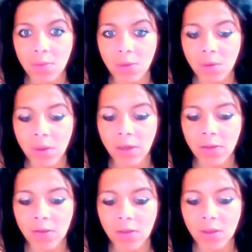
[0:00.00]
It's hard
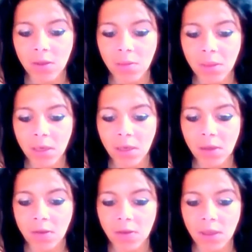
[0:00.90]
to even put words
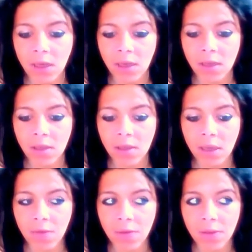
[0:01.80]
to,
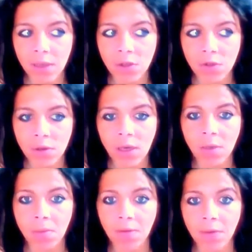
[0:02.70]
because today
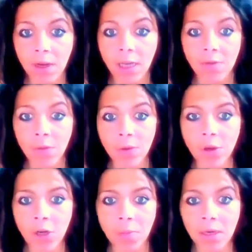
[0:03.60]
feels like a dream.
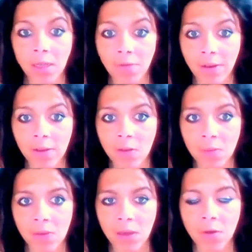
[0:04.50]
I feel like I've woken
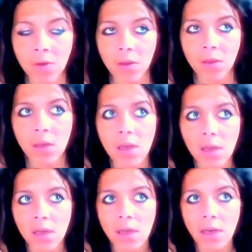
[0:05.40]
up in the phantom
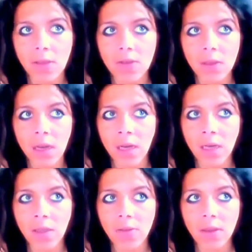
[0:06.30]
zone.
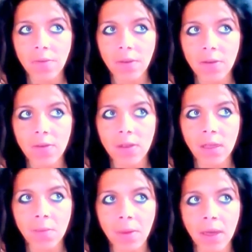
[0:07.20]
Last
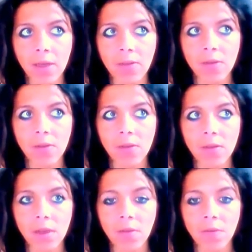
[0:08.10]
night I fell
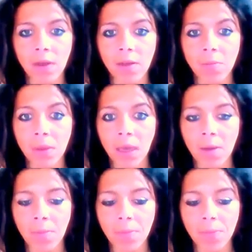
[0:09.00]
asleep at
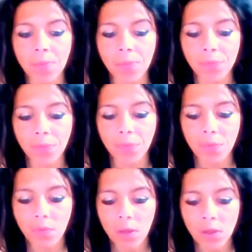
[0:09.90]
5 p.m.